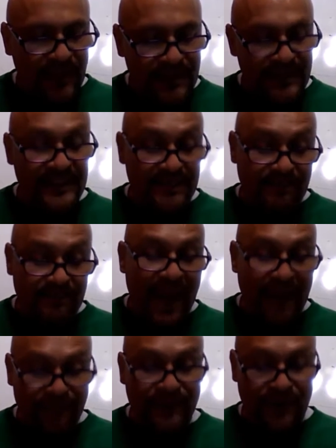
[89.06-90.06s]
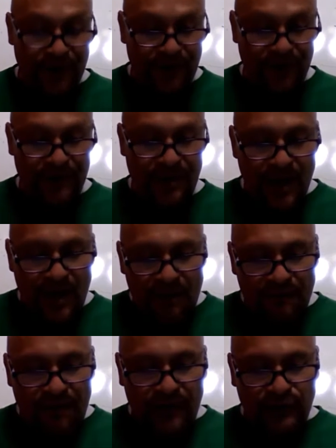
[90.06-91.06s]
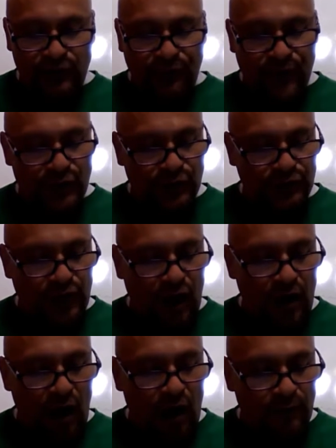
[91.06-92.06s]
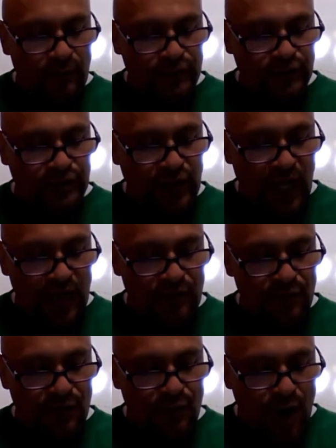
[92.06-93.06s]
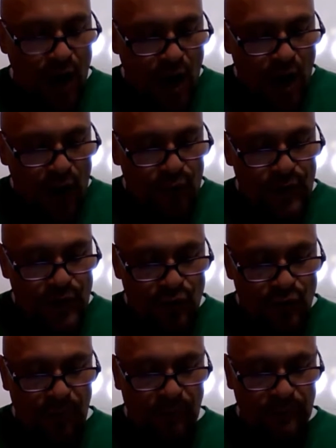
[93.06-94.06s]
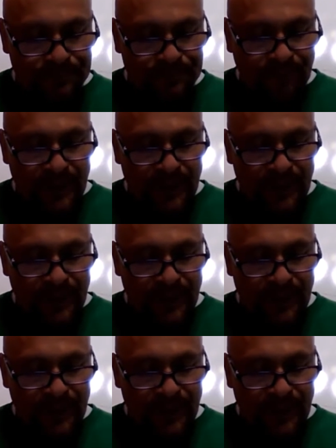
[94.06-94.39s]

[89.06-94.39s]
This is bad for the earth. Fossil fuels are almost non renewable.